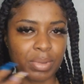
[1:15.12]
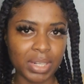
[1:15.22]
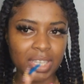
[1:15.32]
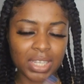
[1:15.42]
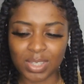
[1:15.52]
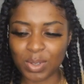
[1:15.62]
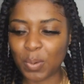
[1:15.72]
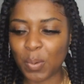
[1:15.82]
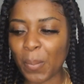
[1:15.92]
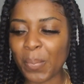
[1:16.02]
many years
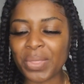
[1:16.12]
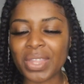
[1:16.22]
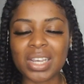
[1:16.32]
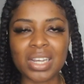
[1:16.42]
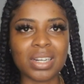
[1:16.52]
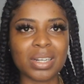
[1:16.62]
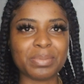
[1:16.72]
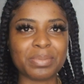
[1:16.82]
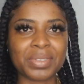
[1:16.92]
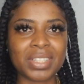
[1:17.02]

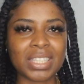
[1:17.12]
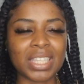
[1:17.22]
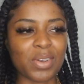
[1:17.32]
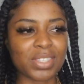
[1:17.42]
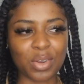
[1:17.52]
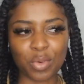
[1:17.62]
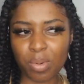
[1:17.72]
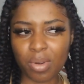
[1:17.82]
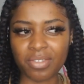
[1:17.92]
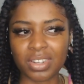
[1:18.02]
ago, there was a
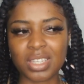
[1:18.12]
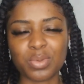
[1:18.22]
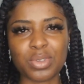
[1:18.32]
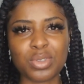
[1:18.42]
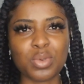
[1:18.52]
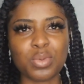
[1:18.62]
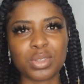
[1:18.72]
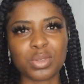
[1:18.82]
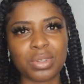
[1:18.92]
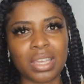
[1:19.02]
group of us. We used to
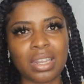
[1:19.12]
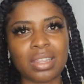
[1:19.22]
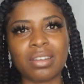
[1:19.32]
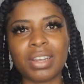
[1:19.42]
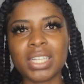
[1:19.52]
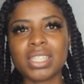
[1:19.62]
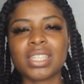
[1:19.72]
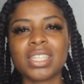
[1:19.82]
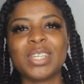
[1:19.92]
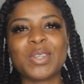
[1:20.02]
work together, right?
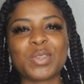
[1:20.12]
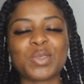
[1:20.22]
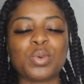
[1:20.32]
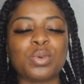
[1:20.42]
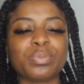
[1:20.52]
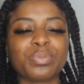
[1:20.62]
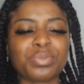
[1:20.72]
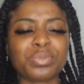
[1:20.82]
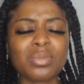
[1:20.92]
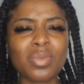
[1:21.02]
So
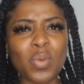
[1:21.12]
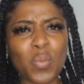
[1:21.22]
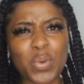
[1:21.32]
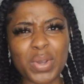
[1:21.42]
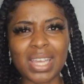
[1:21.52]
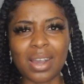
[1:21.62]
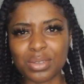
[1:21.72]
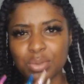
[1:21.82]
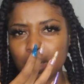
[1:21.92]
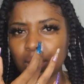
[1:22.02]
we went
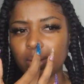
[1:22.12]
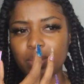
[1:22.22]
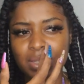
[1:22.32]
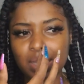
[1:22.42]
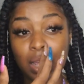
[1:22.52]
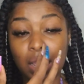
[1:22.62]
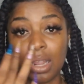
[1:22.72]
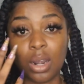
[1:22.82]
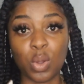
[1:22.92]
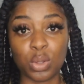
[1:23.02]
out to clubs
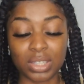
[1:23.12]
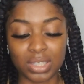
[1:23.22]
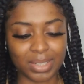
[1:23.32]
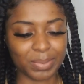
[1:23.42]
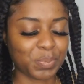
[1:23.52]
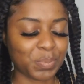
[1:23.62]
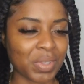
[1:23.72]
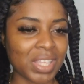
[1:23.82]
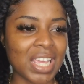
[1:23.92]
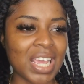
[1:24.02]
a lot.
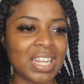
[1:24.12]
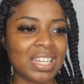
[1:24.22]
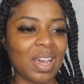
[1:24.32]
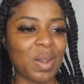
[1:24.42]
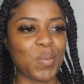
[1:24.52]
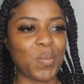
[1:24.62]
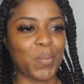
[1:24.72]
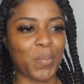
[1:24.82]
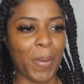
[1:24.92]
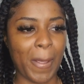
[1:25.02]
Now
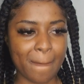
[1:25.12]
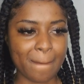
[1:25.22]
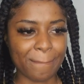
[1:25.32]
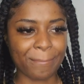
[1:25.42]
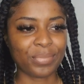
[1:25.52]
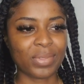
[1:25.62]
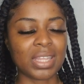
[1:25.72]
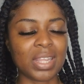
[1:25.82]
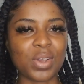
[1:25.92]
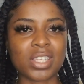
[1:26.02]

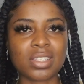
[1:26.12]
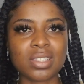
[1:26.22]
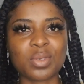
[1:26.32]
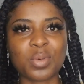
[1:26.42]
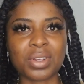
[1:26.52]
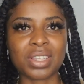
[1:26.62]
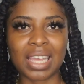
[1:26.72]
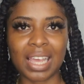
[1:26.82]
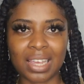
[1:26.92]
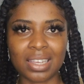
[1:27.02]
there was this
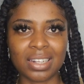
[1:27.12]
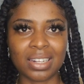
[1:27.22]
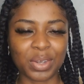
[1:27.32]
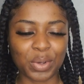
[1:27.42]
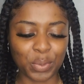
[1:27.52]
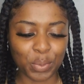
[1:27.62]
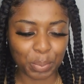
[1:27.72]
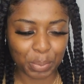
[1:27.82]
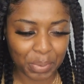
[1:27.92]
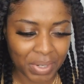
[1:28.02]
one guy in the
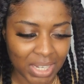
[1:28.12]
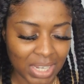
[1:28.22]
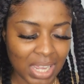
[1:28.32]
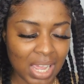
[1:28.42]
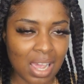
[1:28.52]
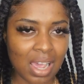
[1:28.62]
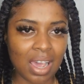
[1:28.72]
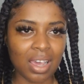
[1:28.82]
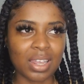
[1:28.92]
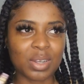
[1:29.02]
group,
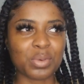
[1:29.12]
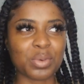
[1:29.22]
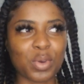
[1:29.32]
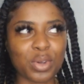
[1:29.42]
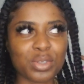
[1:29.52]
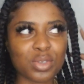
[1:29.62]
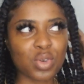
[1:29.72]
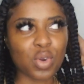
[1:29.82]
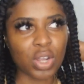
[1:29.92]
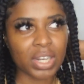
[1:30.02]
and we were going to
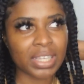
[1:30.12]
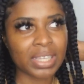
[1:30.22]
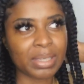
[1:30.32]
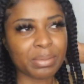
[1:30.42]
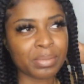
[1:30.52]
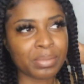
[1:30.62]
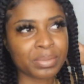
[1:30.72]
call him,